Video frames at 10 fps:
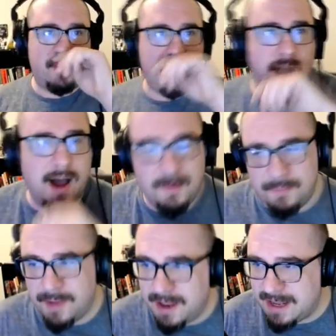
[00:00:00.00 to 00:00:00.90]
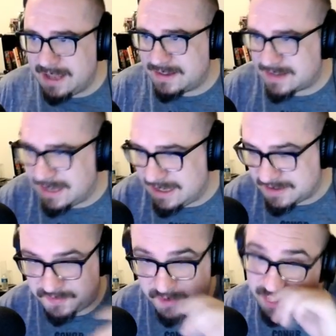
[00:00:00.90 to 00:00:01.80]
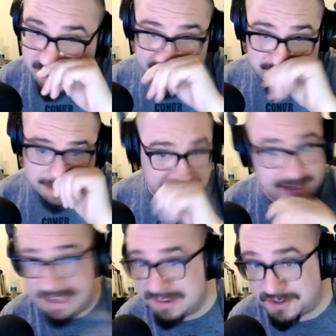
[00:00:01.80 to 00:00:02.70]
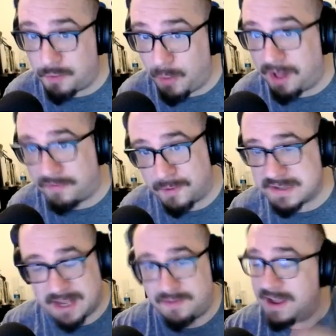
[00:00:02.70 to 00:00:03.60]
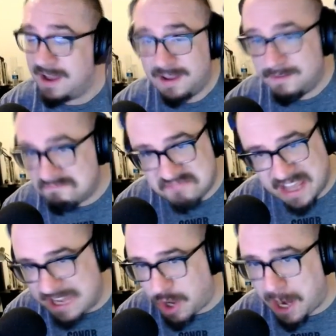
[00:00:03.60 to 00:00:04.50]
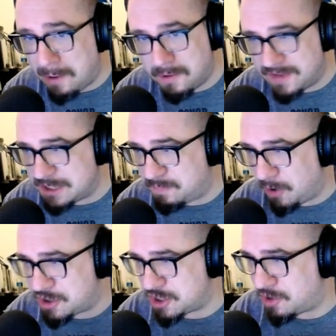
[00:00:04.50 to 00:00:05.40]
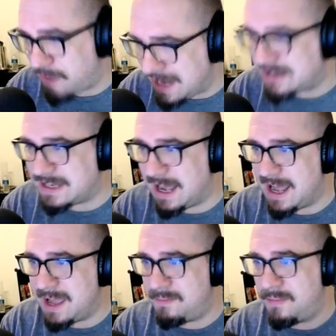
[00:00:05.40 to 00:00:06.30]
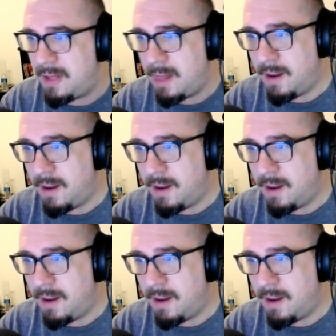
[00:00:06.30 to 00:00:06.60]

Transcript: And he's a fucking, he's done well for himself. He got out of esports at the right time.